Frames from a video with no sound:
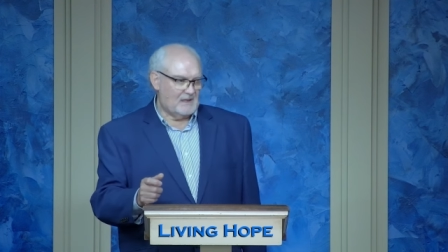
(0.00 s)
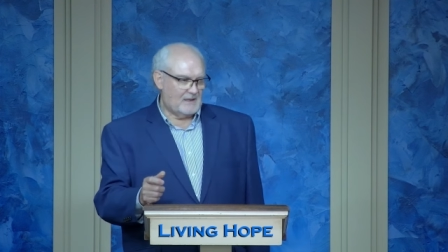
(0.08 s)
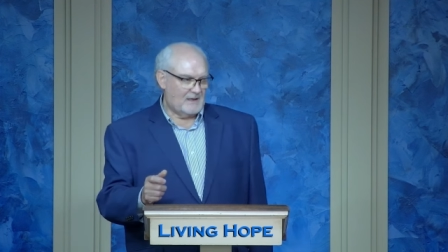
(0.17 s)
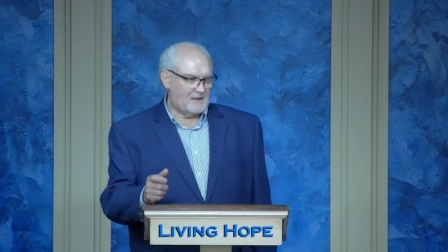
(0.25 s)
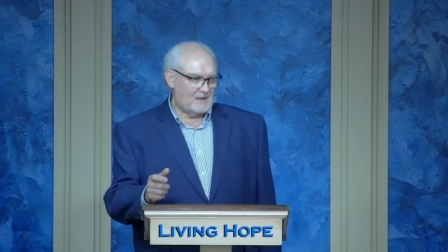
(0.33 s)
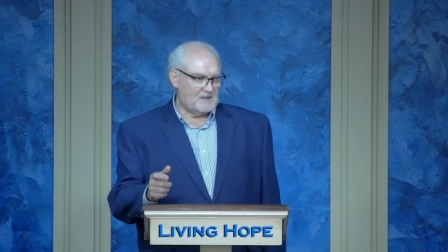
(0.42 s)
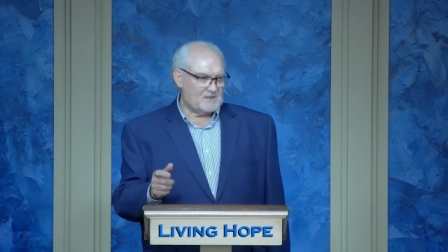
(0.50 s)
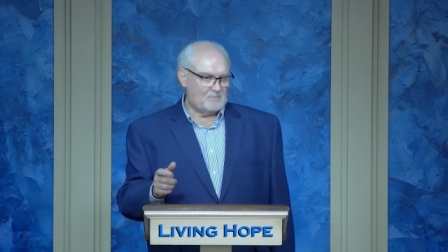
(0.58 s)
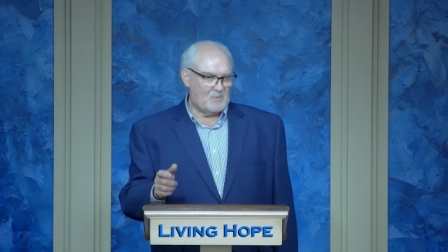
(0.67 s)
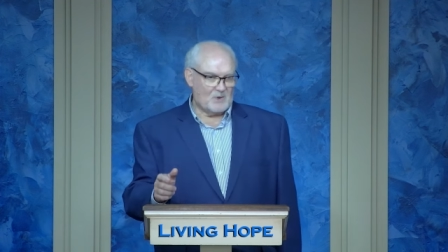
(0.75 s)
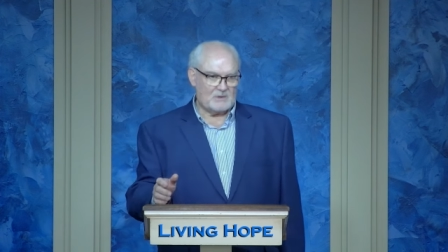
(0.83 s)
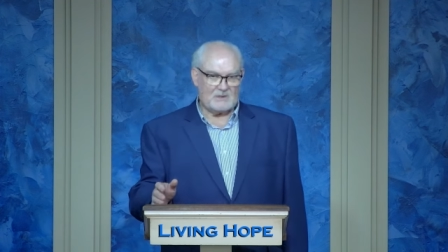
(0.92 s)
I think it's
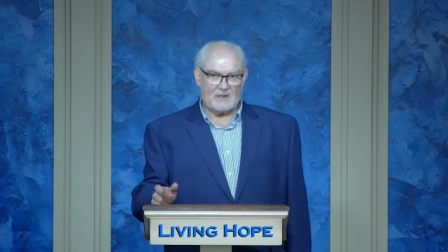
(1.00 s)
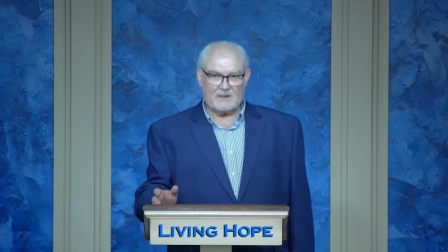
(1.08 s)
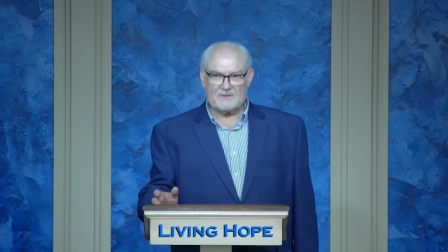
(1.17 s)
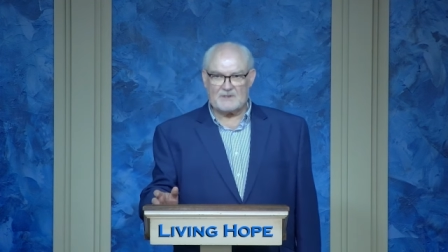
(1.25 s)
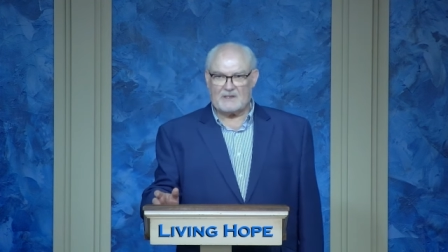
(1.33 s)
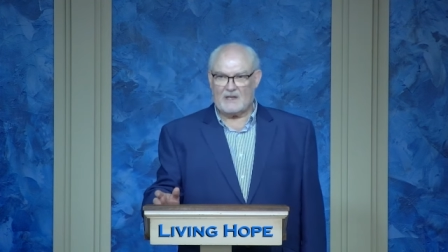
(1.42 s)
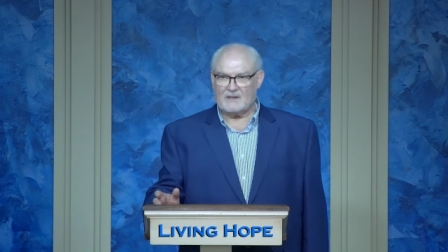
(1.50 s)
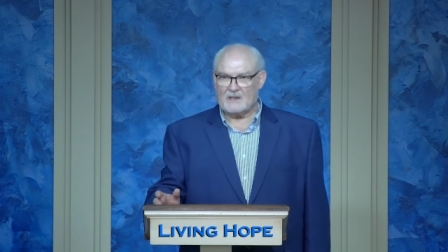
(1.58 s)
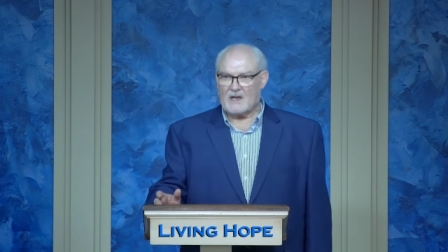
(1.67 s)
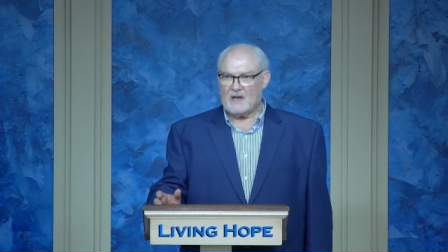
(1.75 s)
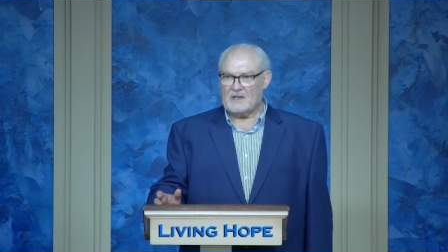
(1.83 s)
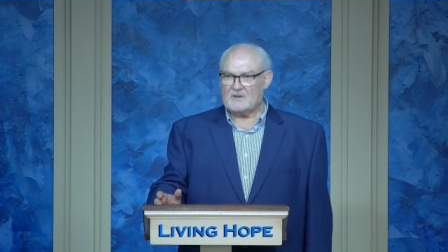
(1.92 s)
important to understand the
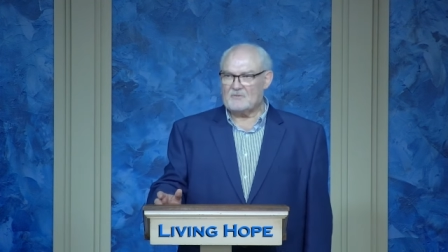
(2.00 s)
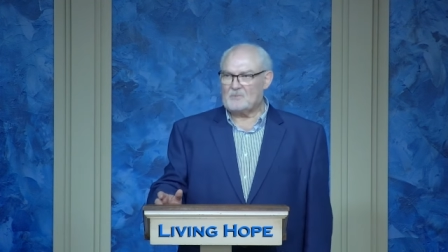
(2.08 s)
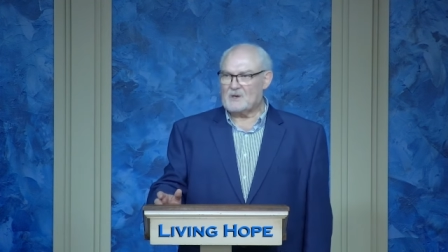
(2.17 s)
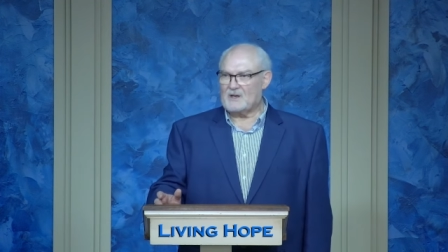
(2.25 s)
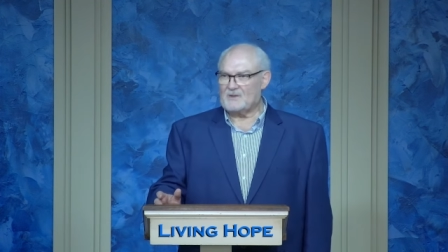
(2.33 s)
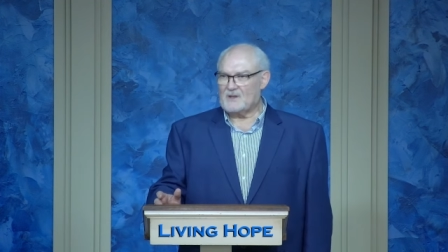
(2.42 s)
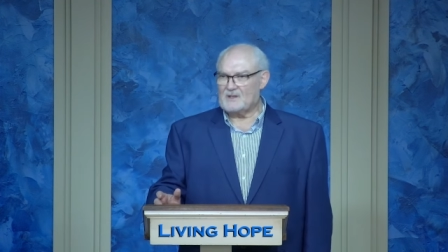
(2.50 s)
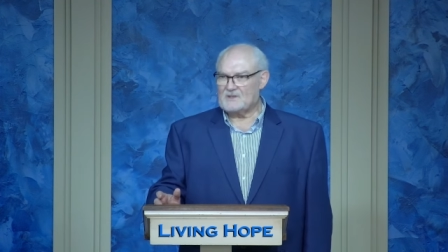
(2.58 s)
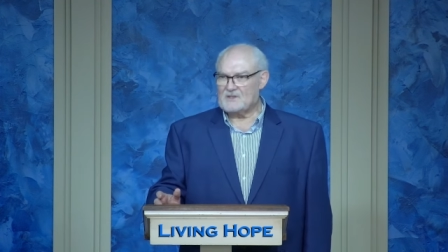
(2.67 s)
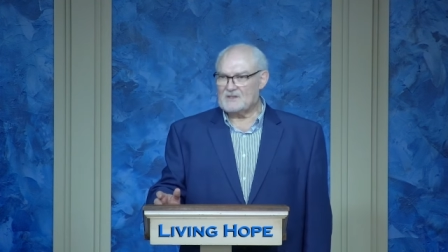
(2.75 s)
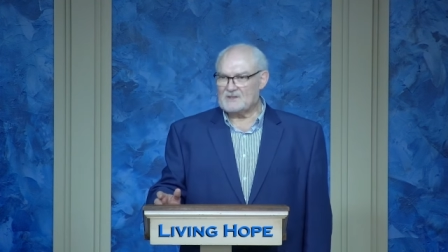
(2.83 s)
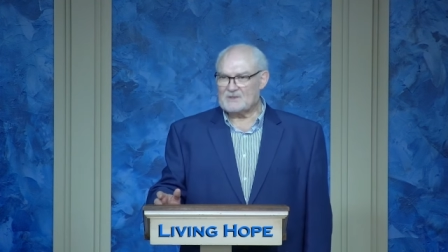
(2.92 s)
kind of prayer that
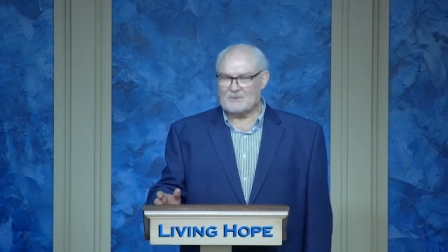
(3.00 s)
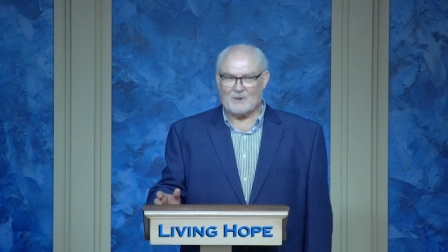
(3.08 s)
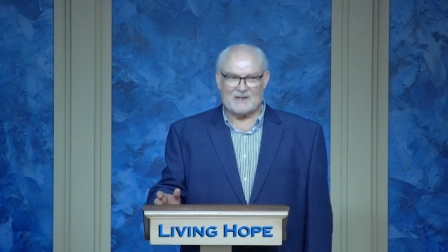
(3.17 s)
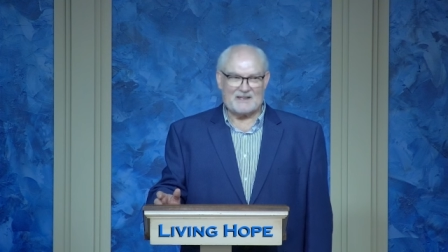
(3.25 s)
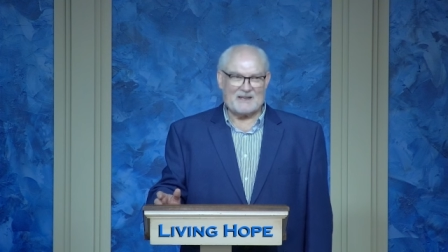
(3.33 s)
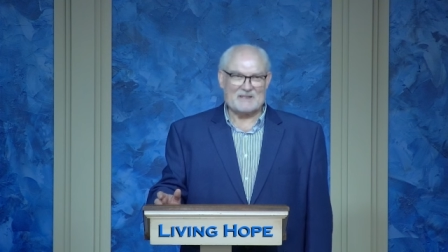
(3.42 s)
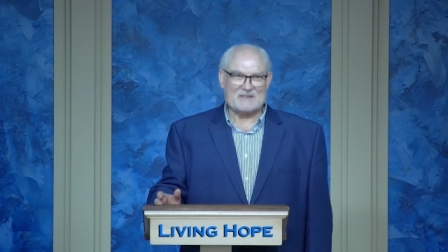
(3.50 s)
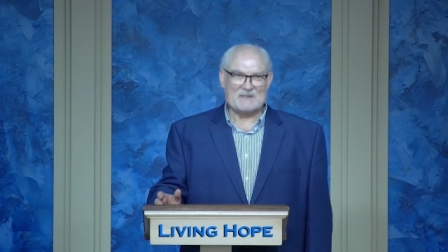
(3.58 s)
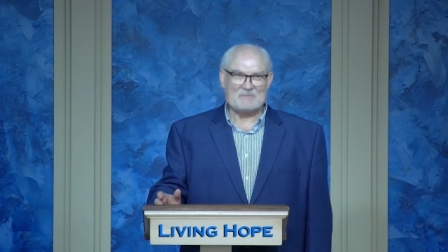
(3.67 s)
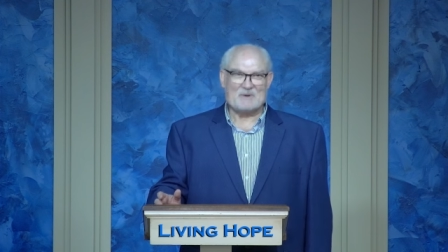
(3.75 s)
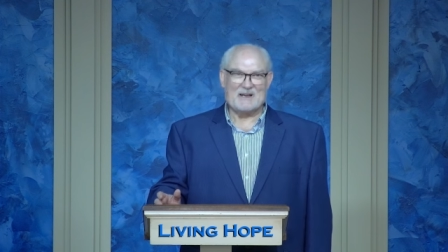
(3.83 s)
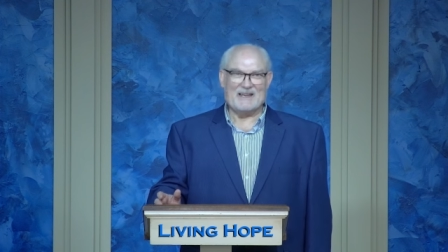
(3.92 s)
Jesus wanted us to
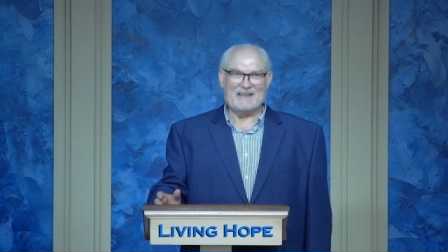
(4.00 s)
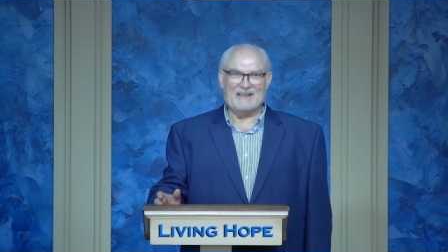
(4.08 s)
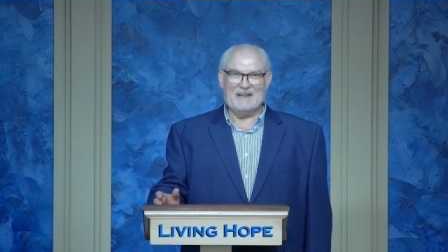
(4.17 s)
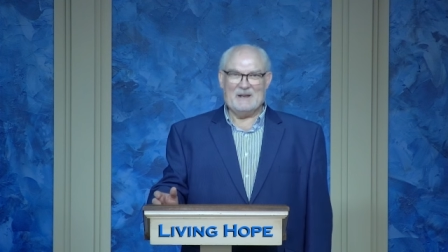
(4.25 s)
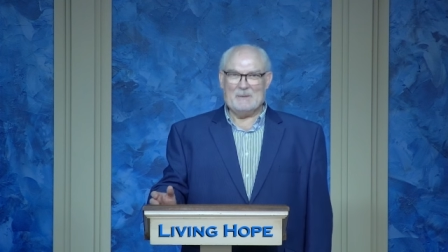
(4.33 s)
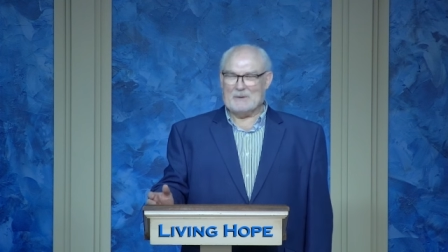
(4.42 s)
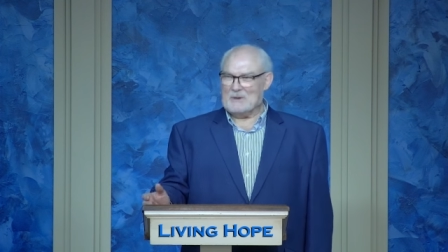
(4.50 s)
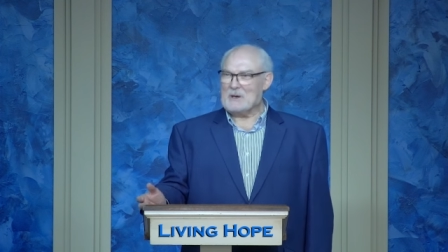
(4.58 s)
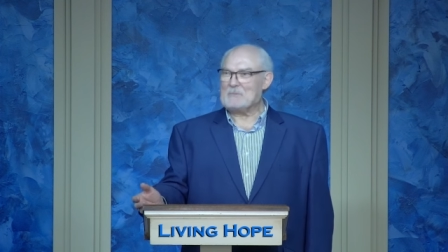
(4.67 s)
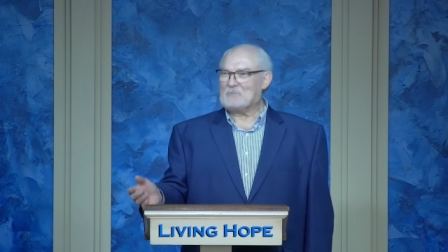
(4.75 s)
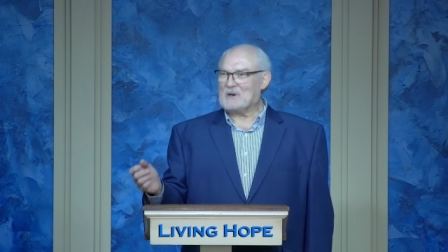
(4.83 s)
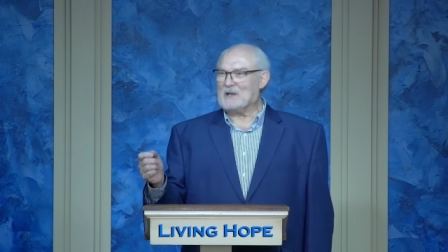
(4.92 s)
pray. We're
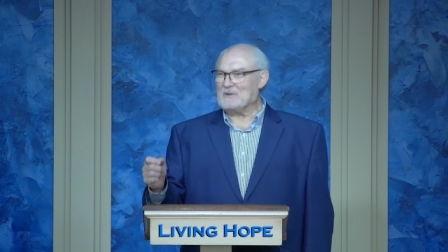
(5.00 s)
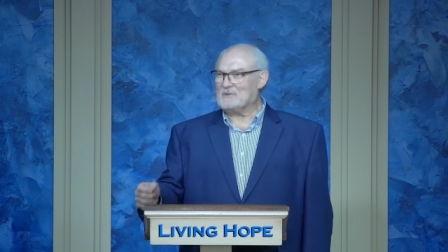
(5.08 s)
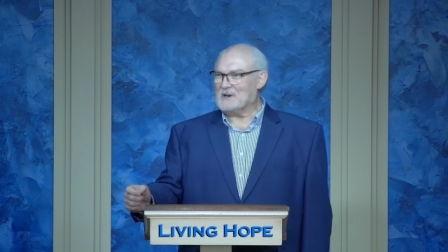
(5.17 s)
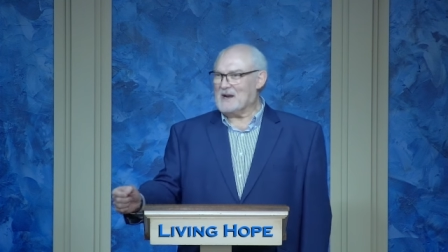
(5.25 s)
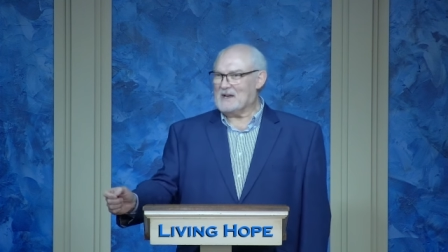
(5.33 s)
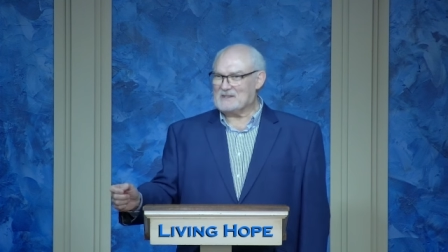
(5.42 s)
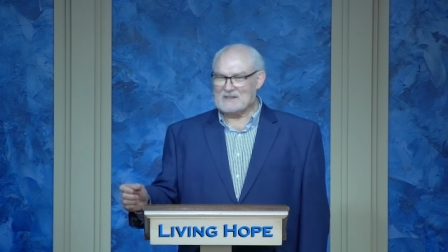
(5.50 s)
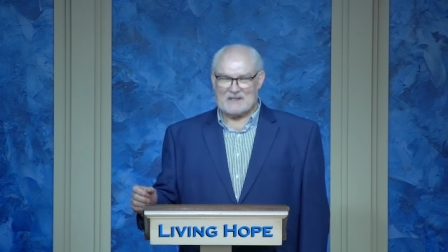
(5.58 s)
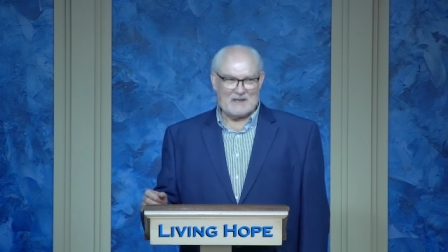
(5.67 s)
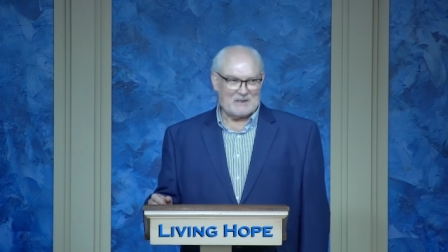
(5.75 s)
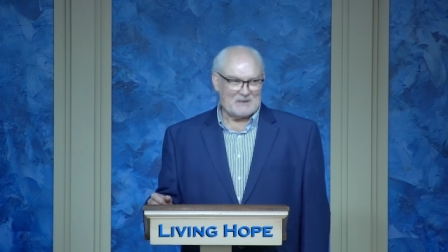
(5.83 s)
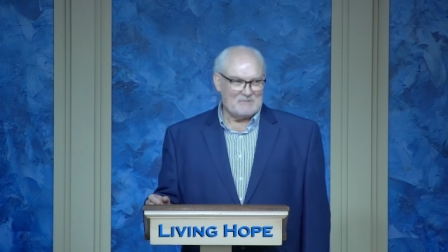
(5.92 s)
not praying for God to
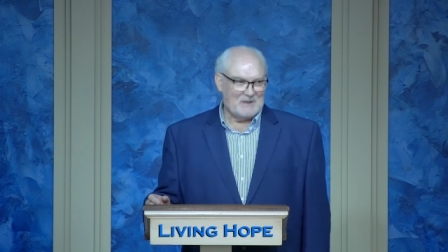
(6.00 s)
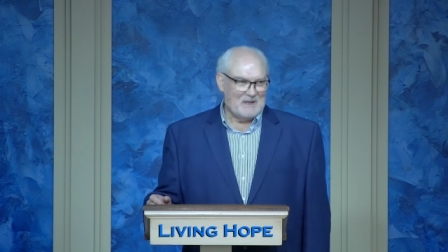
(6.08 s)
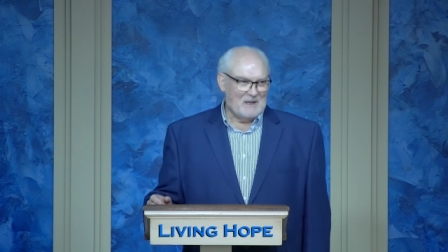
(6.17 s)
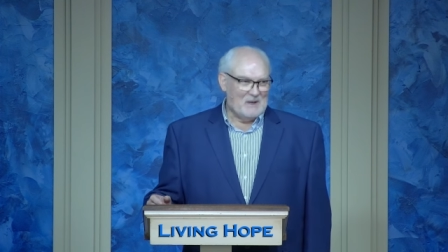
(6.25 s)
kill him.